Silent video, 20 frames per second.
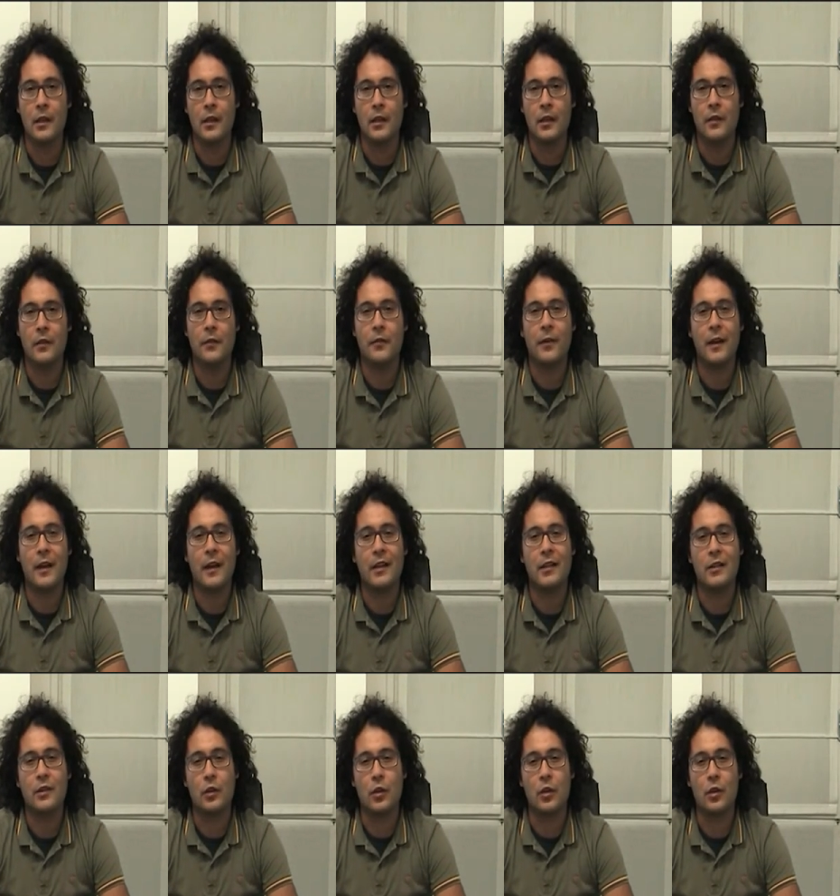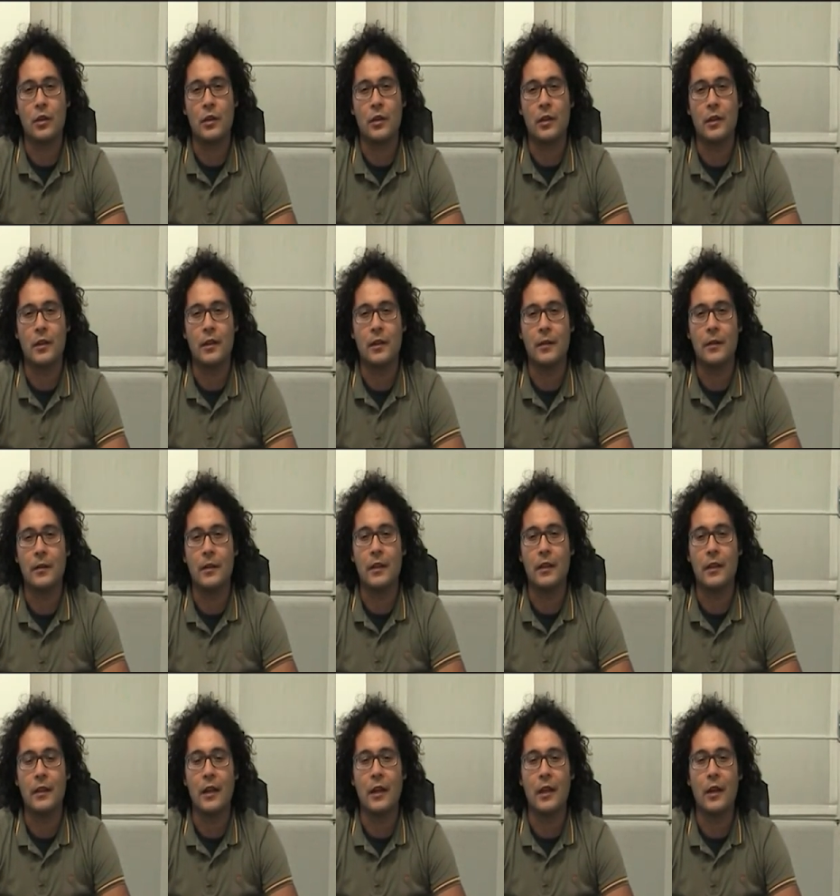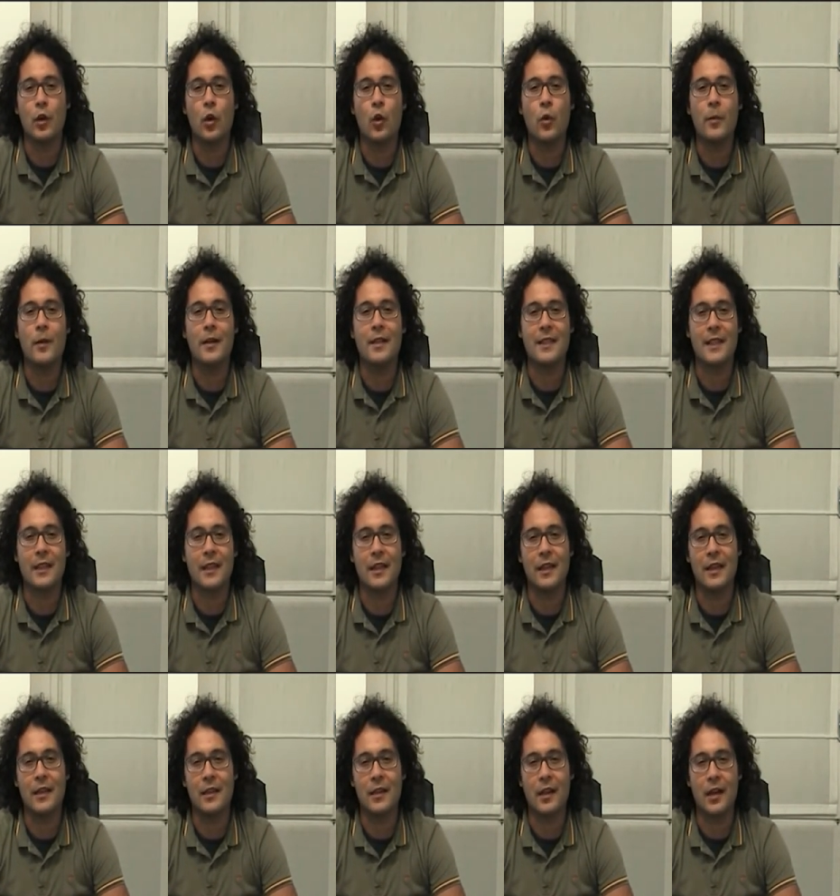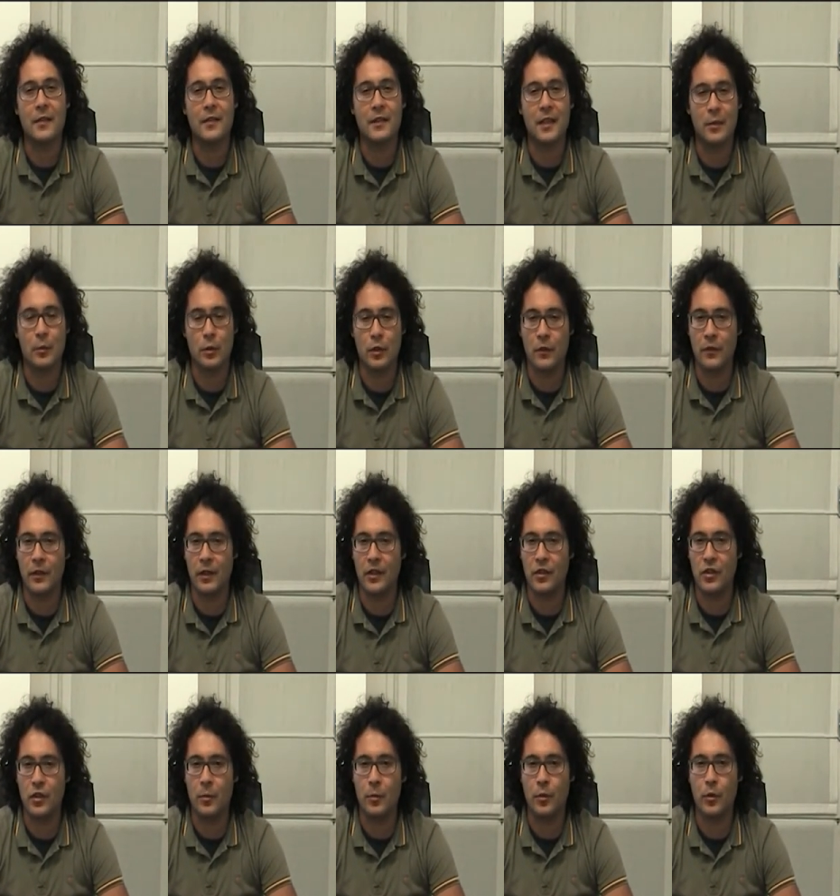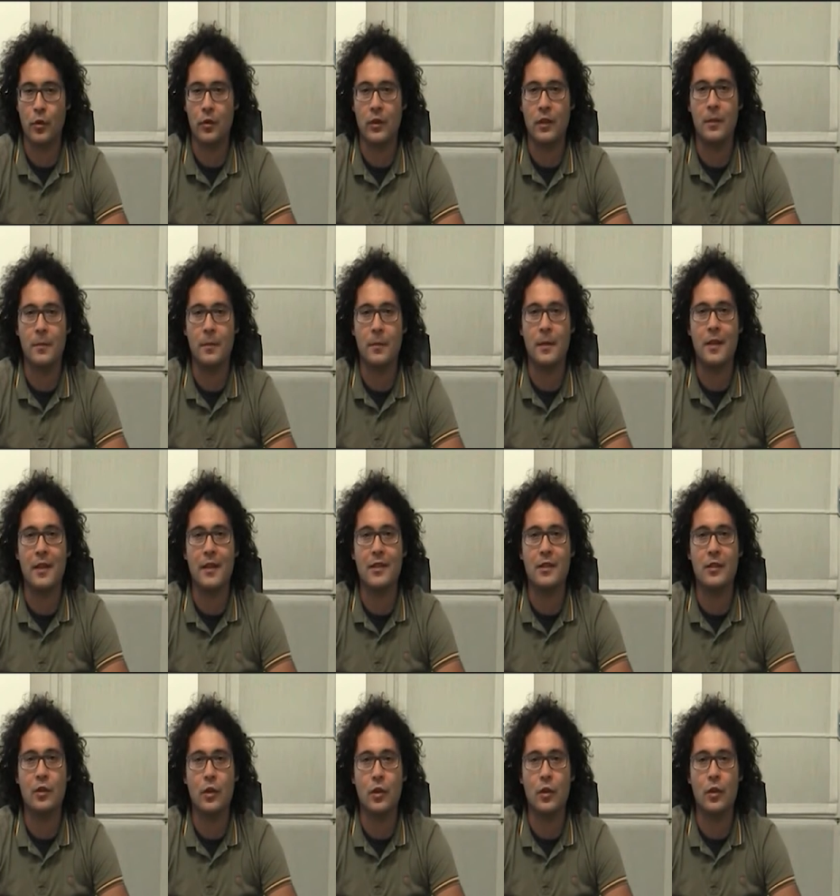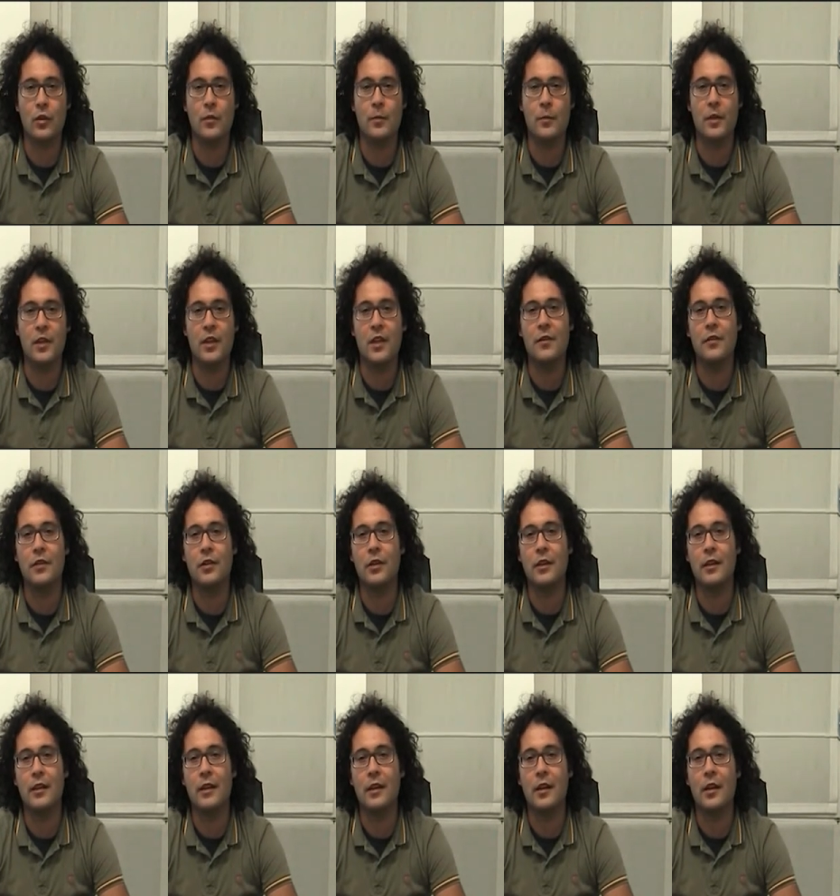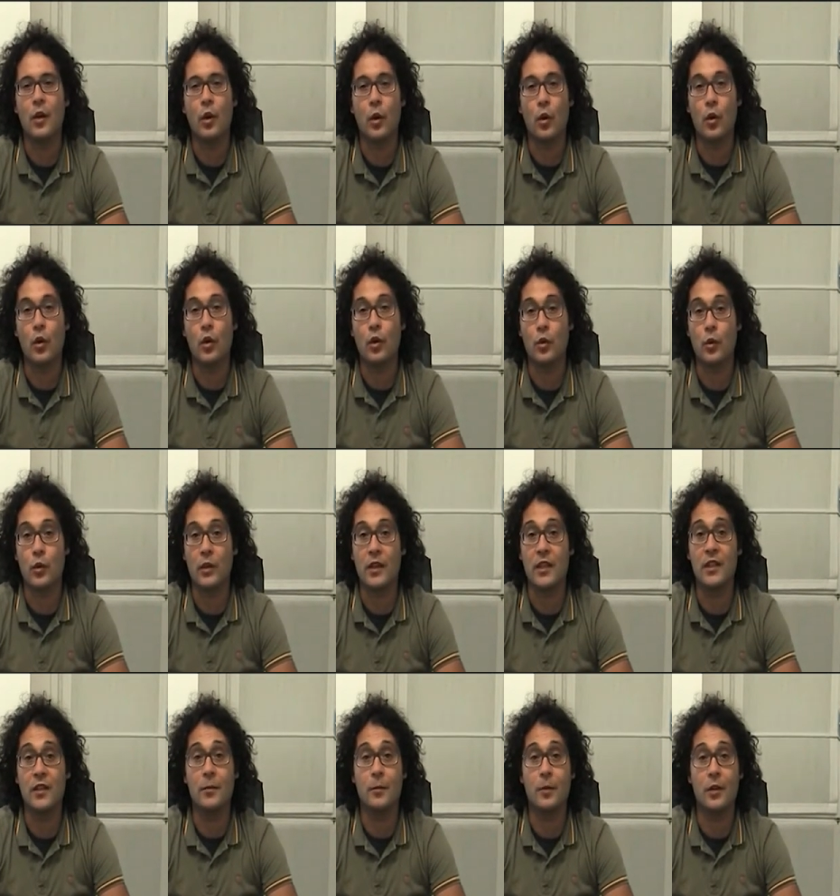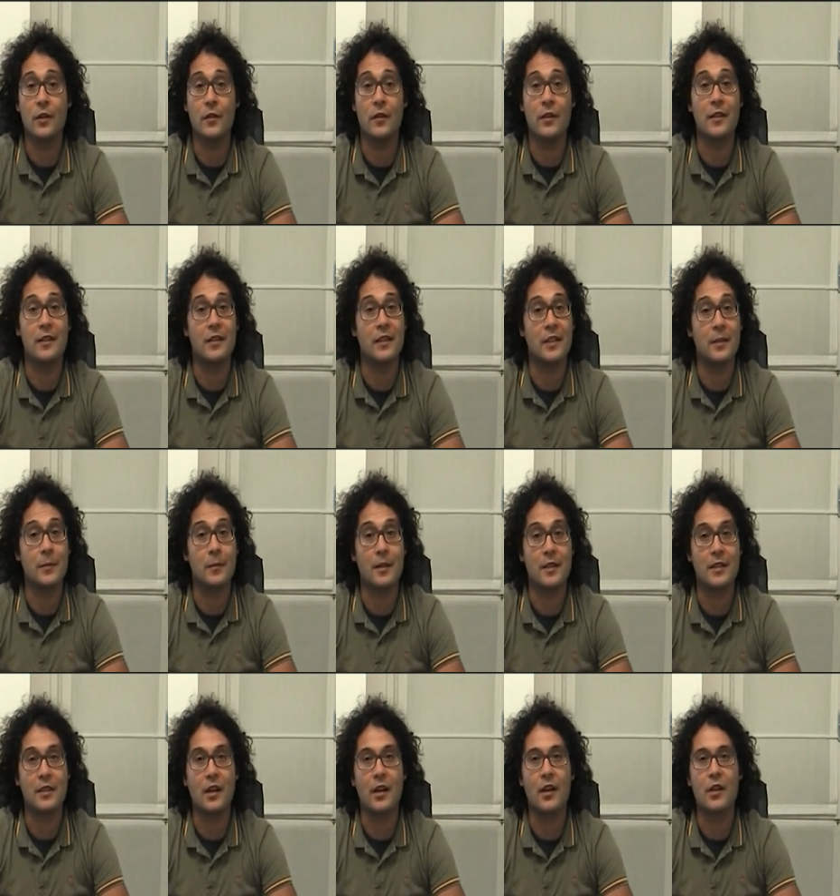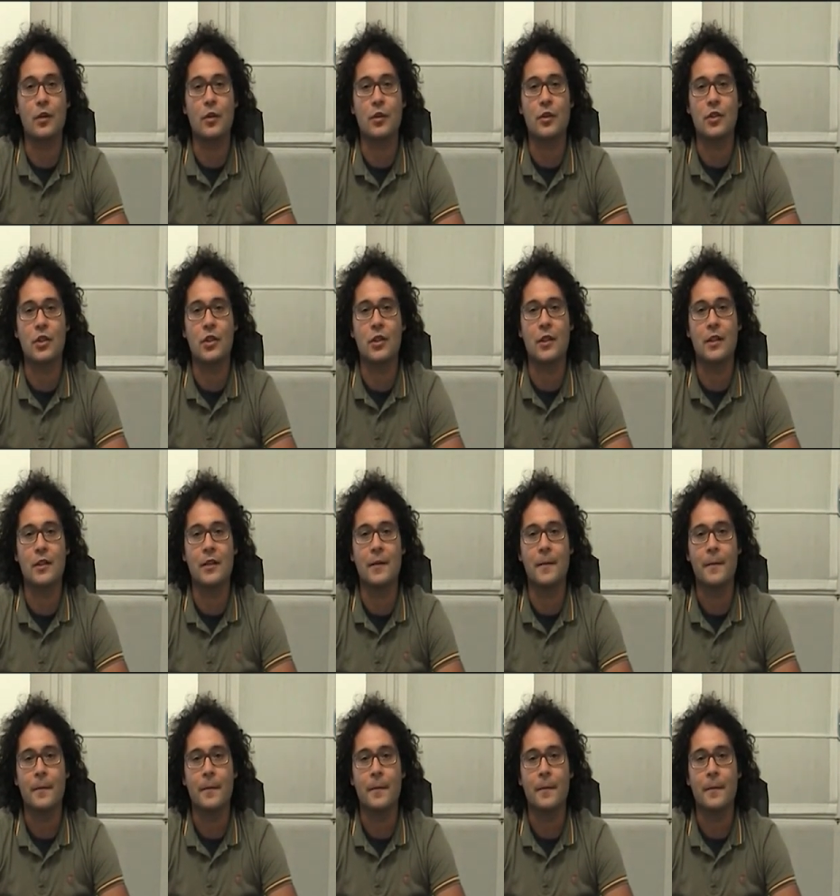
In fact, on a global scale, lifestyle modification programs based on behavioral or cognitive behavioral treatments are considered